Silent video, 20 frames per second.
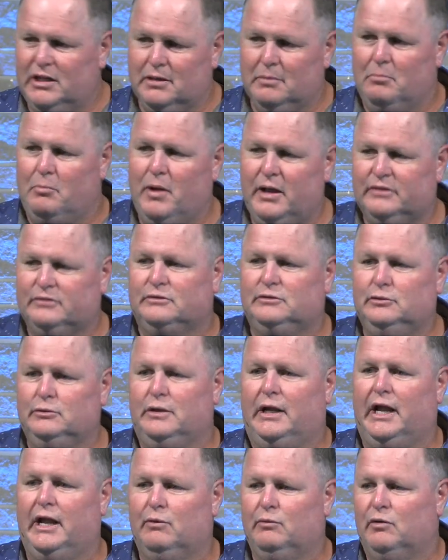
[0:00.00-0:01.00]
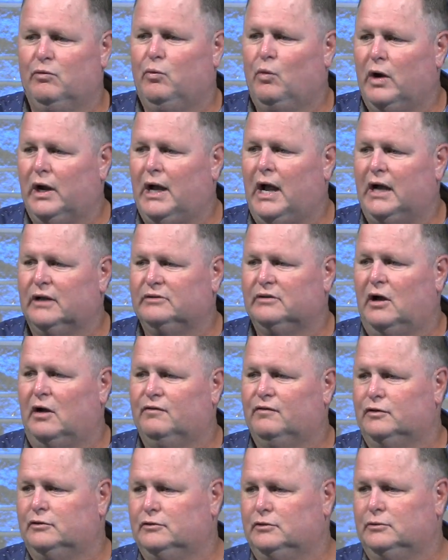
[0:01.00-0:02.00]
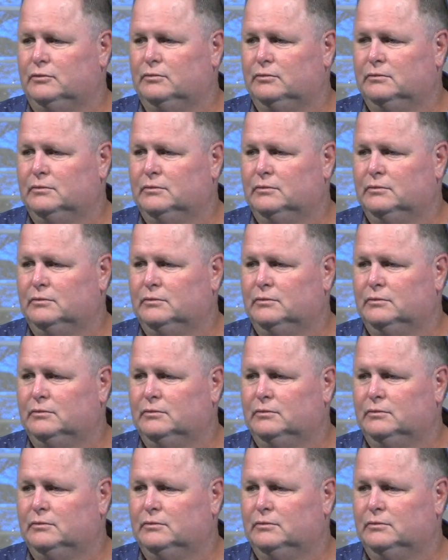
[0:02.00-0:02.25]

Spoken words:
the best you can with what God's offered you.